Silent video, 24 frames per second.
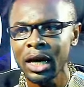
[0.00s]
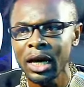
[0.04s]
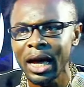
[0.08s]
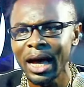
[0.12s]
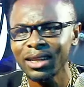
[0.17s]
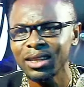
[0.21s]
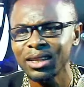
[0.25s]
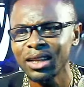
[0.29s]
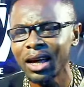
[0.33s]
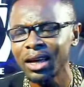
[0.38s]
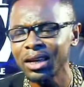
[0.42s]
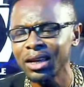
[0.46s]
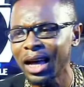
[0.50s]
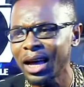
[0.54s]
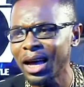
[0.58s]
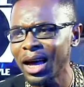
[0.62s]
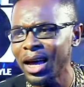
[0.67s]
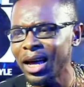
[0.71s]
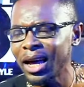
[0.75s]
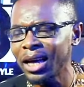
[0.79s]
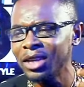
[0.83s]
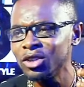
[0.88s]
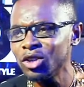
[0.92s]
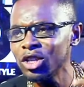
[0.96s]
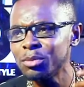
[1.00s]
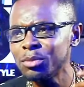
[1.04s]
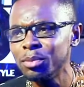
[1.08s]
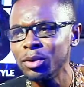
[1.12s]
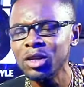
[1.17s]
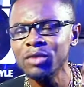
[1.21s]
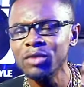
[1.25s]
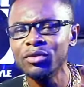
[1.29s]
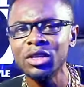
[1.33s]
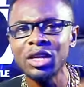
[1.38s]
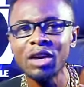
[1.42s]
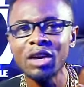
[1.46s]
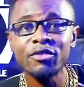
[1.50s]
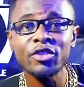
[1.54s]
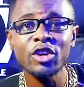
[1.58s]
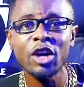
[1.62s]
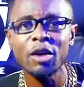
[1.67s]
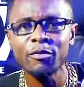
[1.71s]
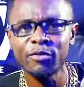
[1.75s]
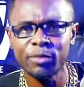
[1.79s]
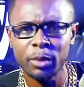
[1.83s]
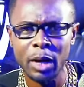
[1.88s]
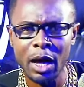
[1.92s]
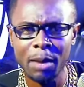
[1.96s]
And I just believe in every
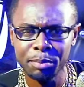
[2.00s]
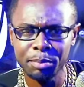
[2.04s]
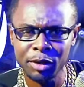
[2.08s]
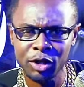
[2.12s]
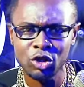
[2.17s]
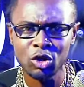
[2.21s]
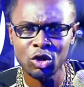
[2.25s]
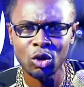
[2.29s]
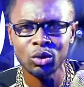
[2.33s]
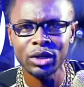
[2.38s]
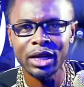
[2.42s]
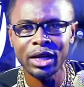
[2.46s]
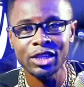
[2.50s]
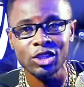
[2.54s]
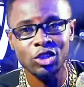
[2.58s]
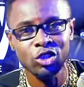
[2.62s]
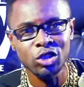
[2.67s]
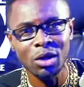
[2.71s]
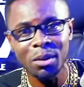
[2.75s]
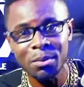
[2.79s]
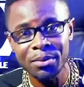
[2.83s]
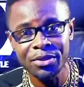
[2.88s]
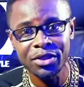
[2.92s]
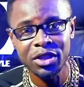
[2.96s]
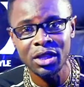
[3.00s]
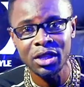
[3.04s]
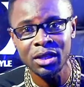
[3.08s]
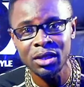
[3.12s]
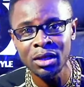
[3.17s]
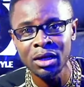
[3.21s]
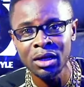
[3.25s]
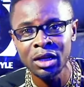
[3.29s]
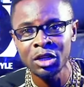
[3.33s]
episode there's something